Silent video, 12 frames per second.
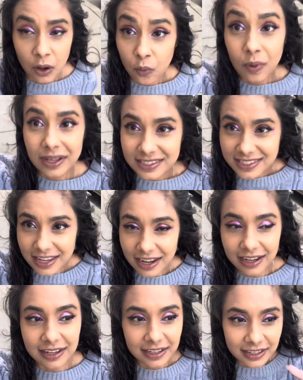Wednesday,
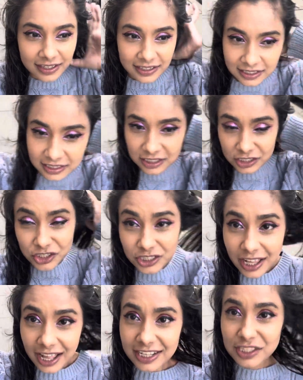
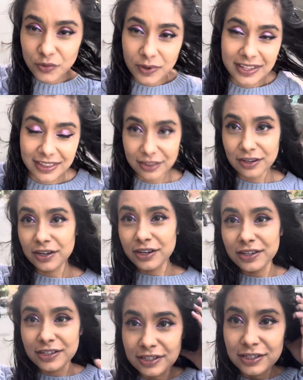July
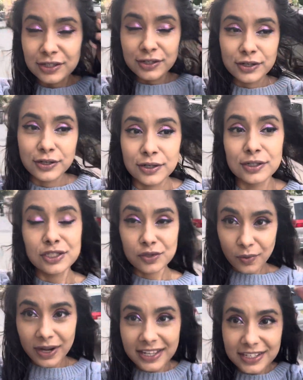23rd,
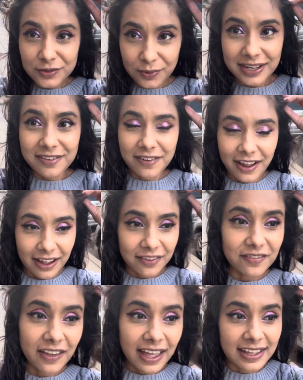2025,
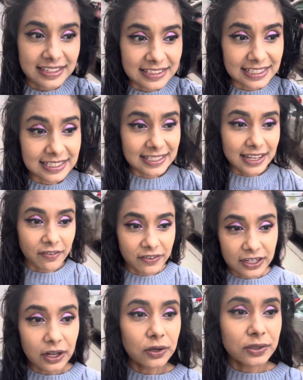and it's
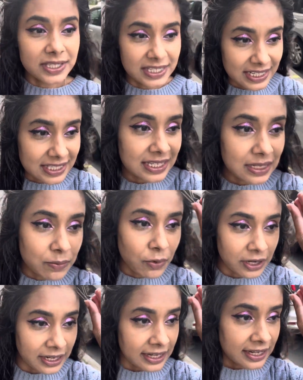7:06 in the
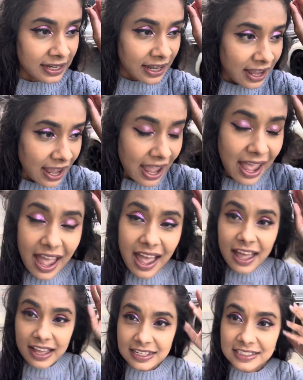morning,
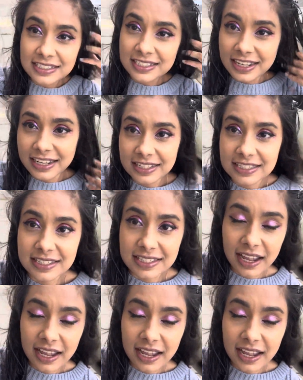and it's